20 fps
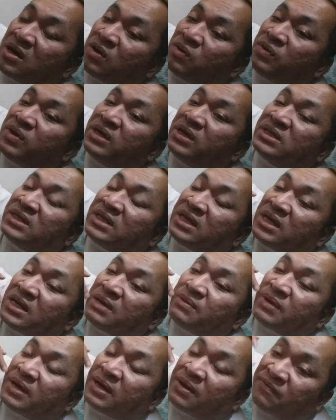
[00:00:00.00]
we
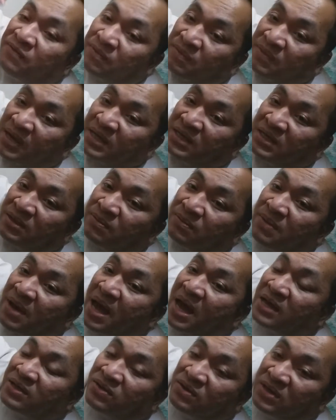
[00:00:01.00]
sending information
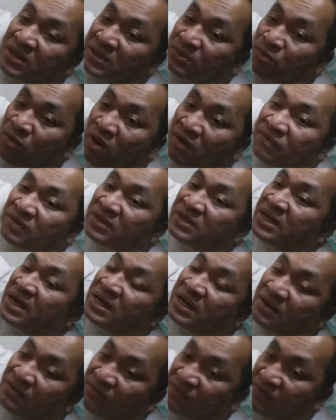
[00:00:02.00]
back to this morphogenic